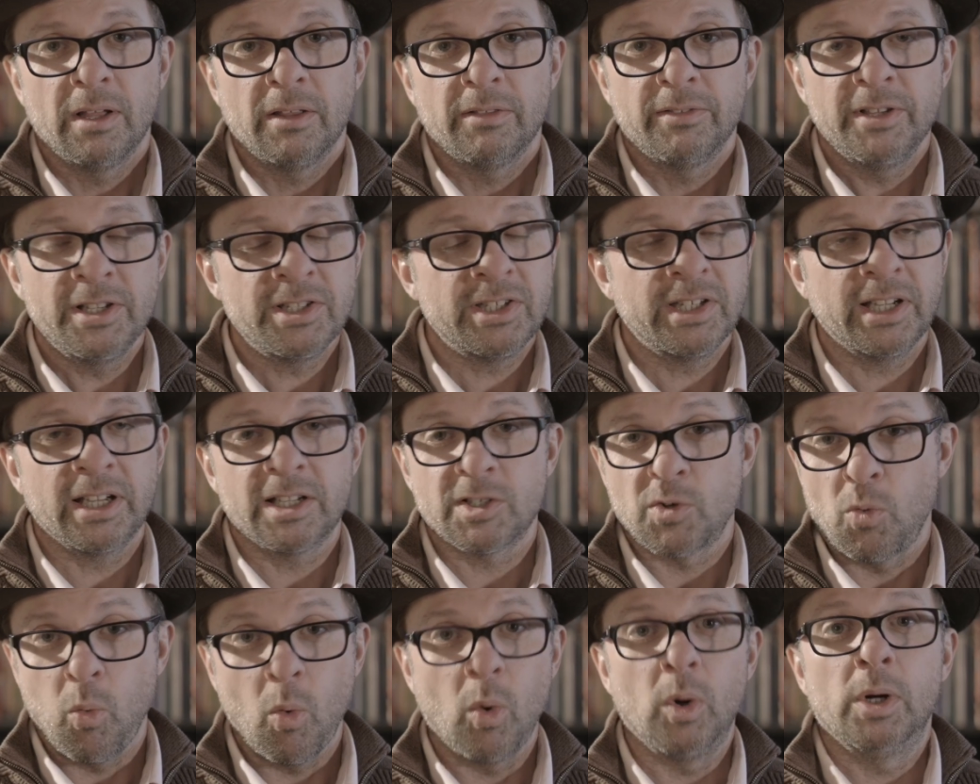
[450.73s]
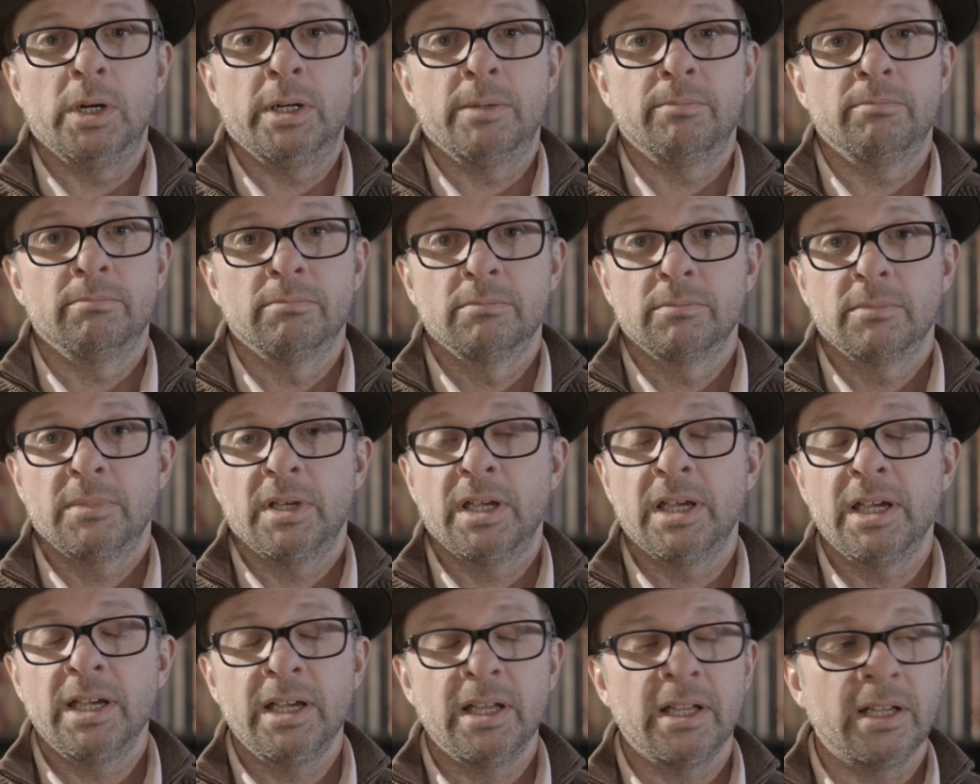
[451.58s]
This thing is warm.
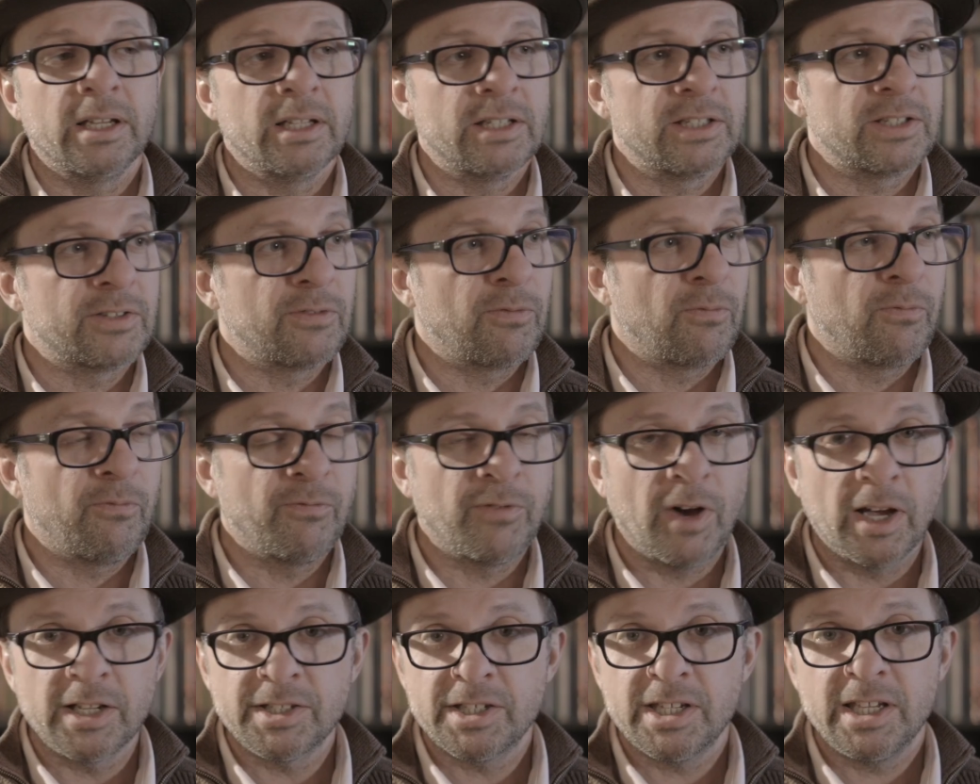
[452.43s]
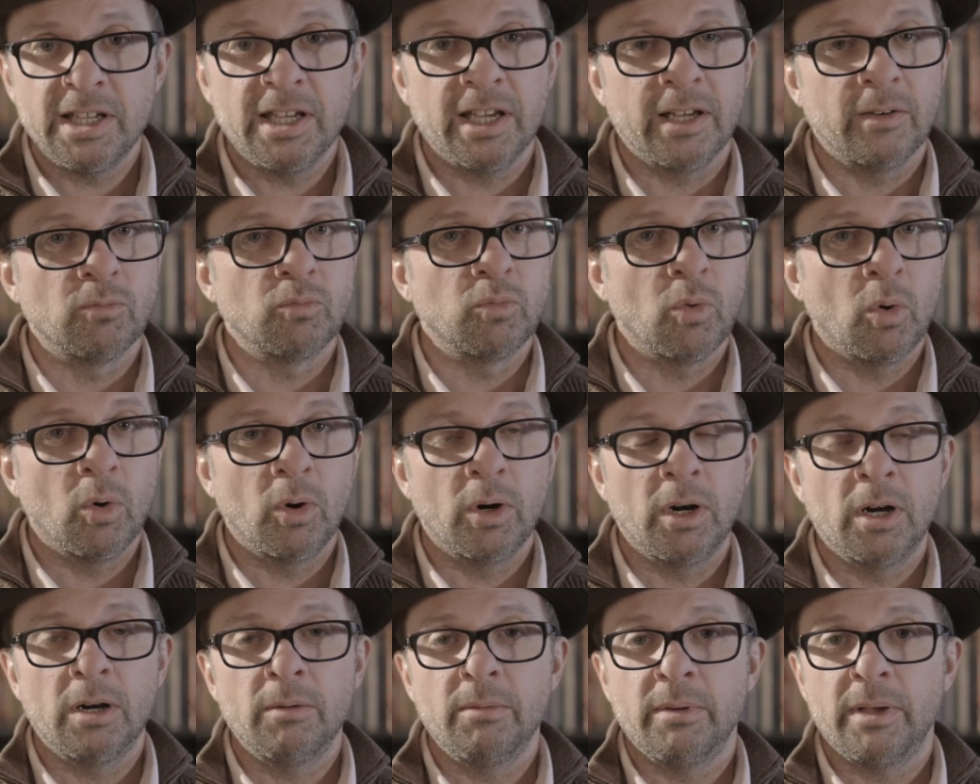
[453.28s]
It is fuzzy and
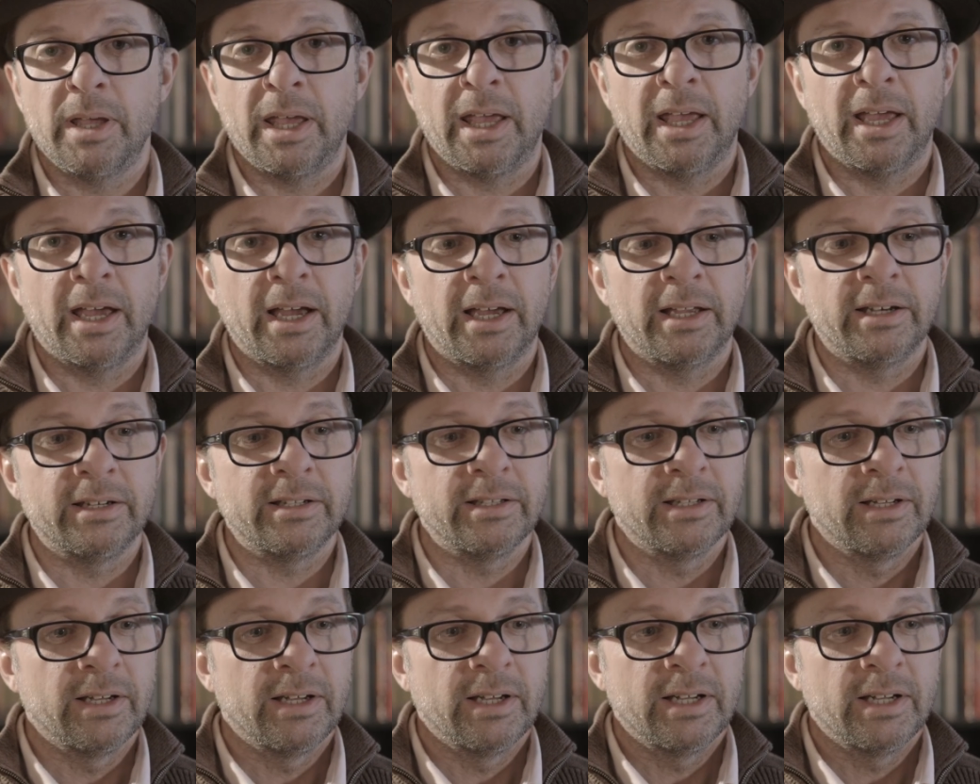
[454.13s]
warm and